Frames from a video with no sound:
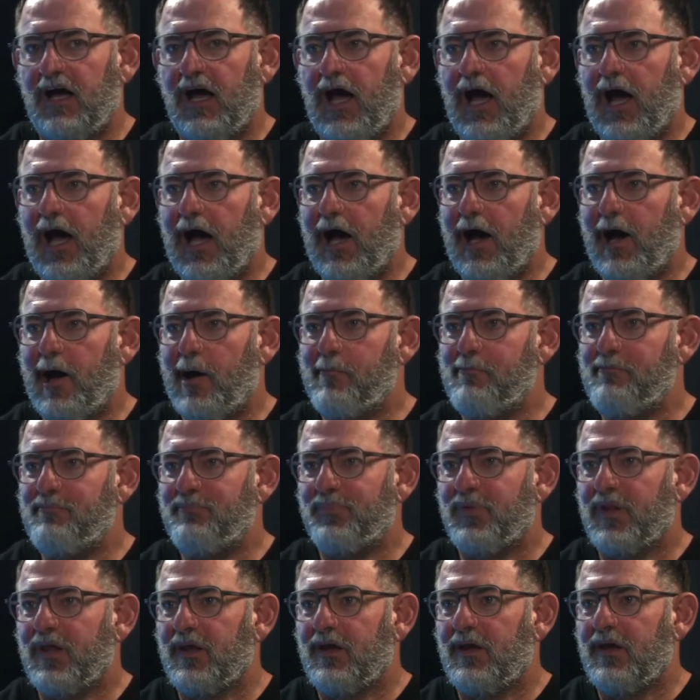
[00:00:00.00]
um,
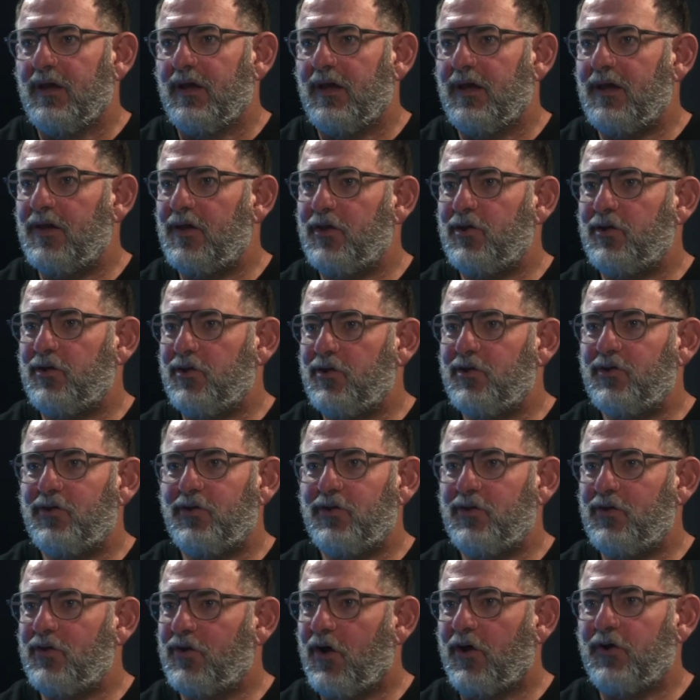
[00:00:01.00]

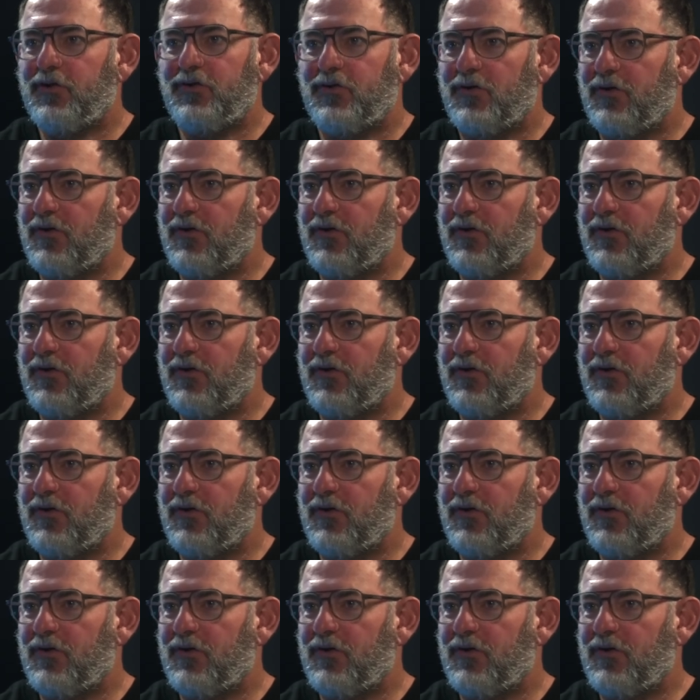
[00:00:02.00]
you know,